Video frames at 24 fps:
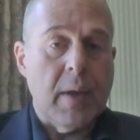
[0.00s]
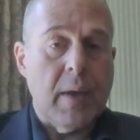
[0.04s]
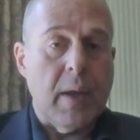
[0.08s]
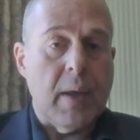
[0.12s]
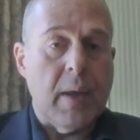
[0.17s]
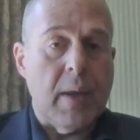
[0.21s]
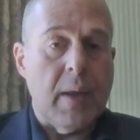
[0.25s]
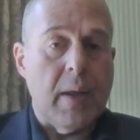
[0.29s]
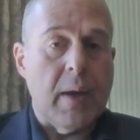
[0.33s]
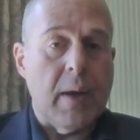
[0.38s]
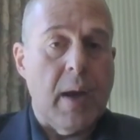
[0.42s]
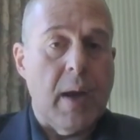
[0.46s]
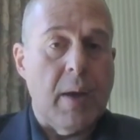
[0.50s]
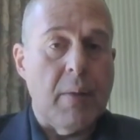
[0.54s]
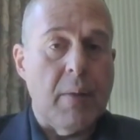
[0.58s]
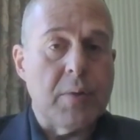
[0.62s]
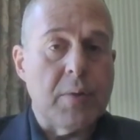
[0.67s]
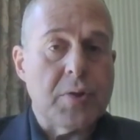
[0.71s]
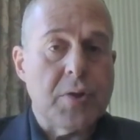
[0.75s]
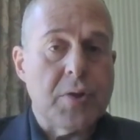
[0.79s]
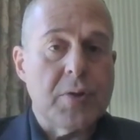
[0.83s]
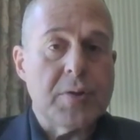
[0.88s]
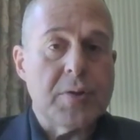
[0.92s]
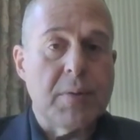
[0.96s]
And I will
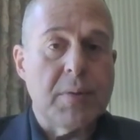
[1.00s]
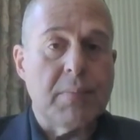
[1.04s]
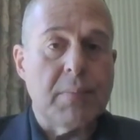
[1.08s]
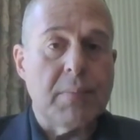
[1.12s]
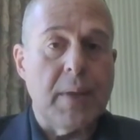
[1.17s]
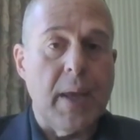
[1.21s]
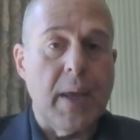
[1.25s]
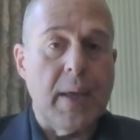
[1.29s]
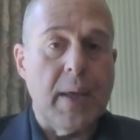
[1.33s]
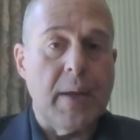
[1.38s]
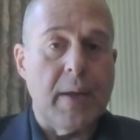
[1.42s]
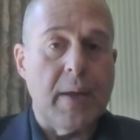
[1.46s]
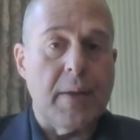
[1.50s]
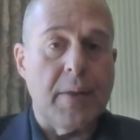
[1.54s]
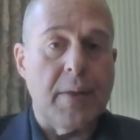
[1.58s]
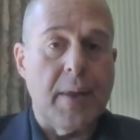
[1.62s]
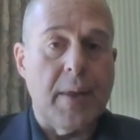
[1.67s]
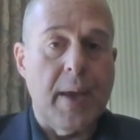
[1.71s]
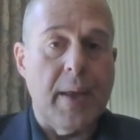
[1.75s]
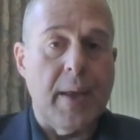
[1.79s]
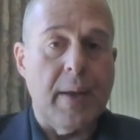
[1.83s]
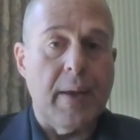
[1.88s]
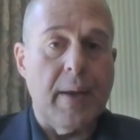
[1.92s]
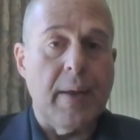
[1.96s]
show some data
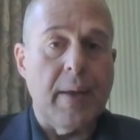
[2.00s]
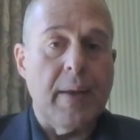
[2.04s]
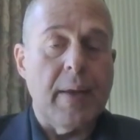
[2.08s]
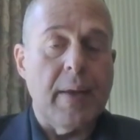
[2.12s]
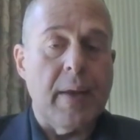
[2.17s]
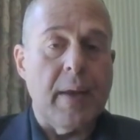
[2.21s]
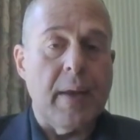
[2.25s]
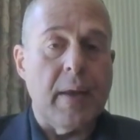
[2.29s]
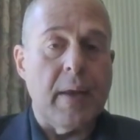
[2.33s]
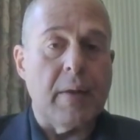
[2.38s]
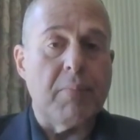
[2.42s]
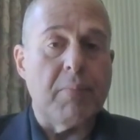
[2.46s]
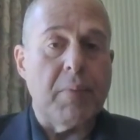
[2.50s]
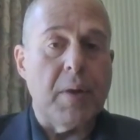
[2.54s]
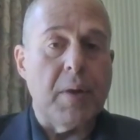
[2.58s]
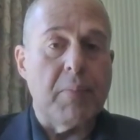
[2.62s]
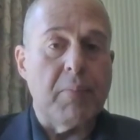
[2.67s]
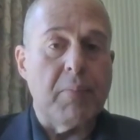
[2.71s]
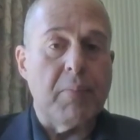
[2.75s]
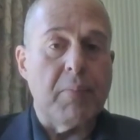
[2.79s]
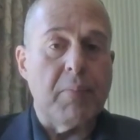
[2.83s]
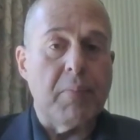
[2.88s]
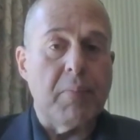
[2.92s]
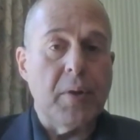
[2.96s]
that in
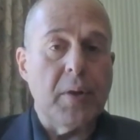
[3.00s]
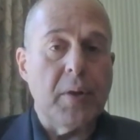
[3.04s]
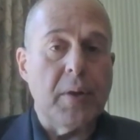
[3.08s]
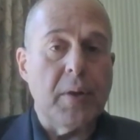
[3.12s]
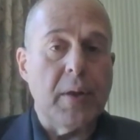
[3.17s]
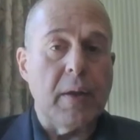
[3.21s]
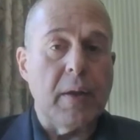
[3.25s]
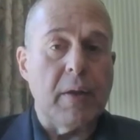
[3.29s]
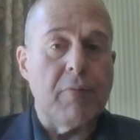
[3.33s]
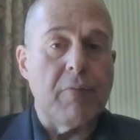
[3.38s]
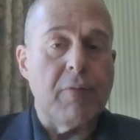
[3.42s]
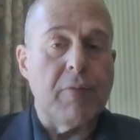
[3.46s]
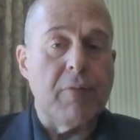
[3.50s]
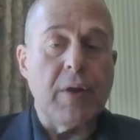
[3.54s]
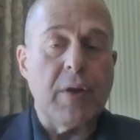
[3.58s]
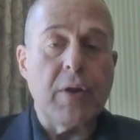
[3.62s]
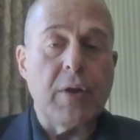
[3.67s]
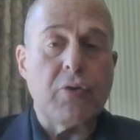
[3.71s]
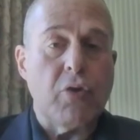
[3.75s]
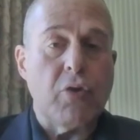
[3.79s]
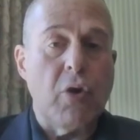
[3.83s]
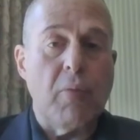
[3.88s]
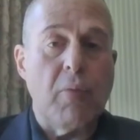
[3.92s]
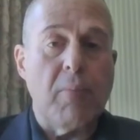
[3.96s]
completely in
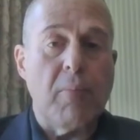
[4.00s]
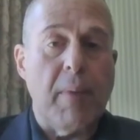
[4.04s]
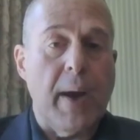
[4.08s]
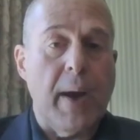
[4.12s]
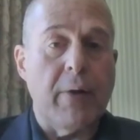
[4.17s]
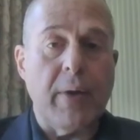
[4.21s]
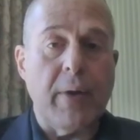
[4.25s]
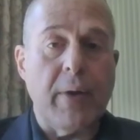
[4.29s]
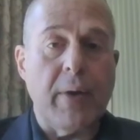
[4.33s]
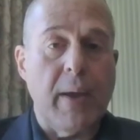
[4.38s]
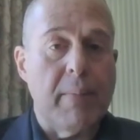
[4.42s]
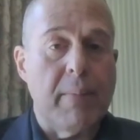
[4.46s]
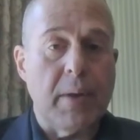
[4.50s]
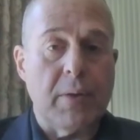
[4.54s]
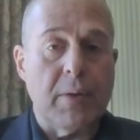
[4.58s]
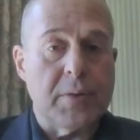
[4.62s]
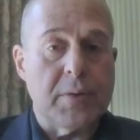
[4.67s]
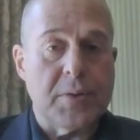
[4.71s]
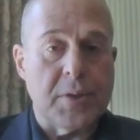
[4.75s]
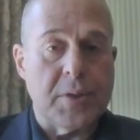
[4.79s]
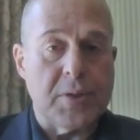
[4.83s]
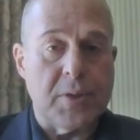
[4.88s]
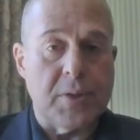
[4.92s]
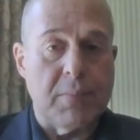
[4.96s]
vitro
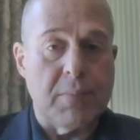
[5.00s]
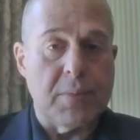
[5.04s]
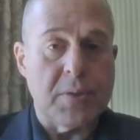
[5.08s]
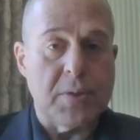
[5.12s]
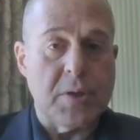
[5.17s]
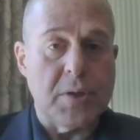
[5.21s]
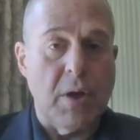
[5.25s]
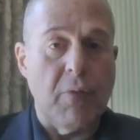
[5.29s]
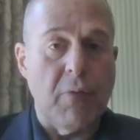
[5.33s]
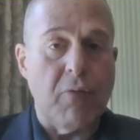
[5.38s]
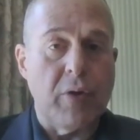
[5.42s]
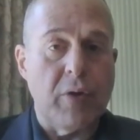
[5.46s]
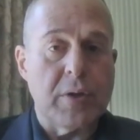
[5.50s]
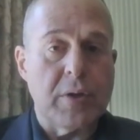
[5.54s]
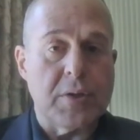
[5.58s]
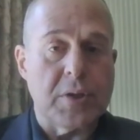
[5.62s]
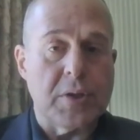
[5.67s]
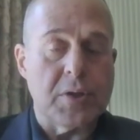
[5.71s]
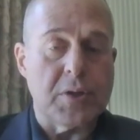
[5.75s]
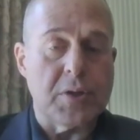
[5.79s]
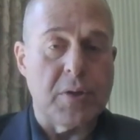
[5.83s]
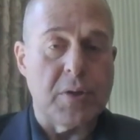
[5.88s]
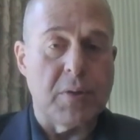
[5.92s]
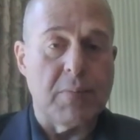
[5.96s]
biochemical systems, cell-free
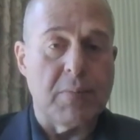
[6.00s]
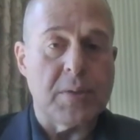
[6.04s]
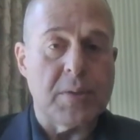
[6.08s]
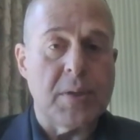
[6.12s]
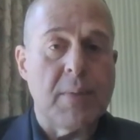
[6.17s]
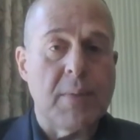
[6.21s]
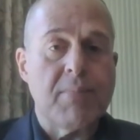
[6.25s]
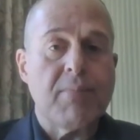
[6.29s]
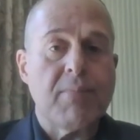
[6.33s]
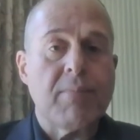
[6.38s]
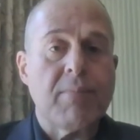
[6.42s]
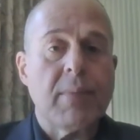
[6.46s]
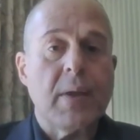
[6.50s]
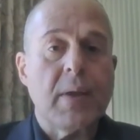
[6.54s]
systems